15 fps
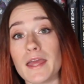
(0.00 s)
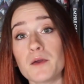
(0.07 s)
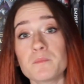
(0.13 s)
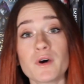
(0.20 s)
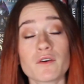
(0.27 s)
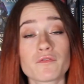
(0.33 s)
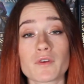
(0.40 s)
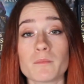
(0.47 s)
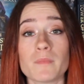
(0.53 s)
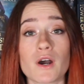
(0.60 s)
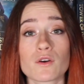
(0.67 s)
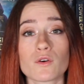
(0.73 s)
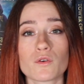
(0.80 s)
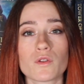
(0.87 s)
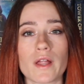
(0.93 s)
Emma from
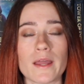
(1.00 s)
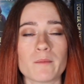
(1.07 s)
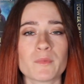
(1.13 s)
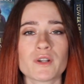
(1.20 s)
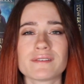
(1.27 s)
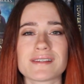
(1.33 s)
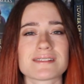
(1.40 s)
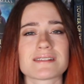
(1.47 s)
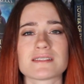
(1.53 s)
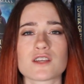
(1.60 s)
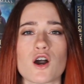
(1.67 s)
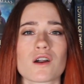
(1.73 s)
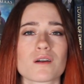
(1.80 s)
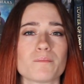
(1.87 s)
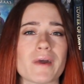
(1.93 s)
Muggle Glamour doesn't
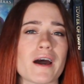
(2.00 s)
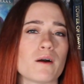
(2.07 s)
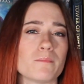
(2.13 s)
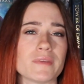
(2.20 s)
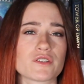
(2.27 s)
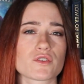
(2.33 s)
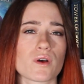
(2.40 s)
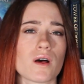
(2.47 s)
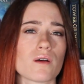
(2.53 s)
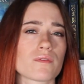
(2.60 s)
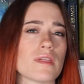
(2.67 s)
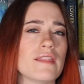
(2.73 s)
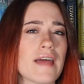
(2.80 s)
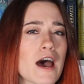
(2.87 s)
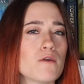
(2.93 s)
talk about mental
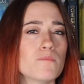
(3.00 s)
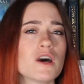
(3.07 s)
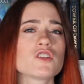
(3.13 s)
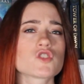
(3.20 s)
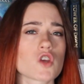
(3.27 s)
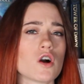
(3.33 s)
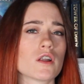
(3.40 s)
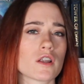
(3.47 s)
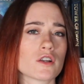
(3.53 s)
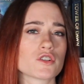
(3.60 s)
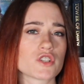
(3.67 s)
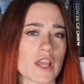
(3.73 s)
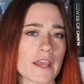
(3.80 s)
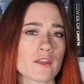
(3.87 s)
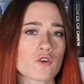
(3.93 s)
health that much on her
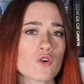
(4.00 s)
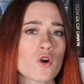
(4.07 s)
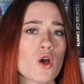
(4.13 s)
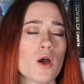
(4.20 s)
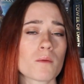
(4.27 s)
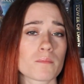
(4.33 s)
channel,